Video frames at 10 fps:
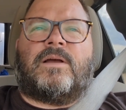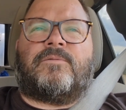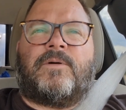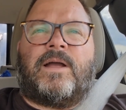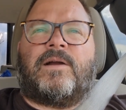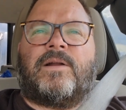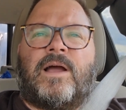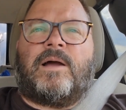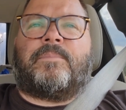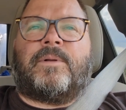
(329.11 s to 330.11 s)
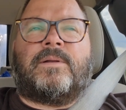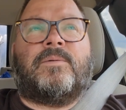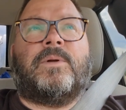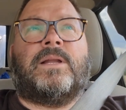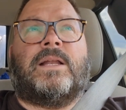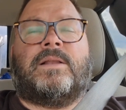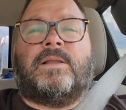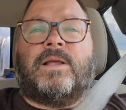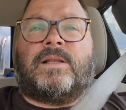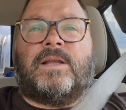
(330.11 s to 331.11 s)
fired up, and
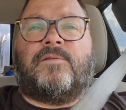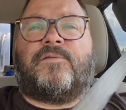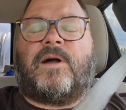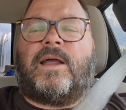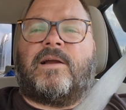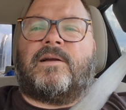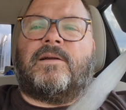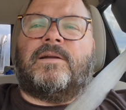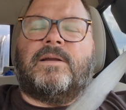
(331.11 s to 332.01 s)
it did fire,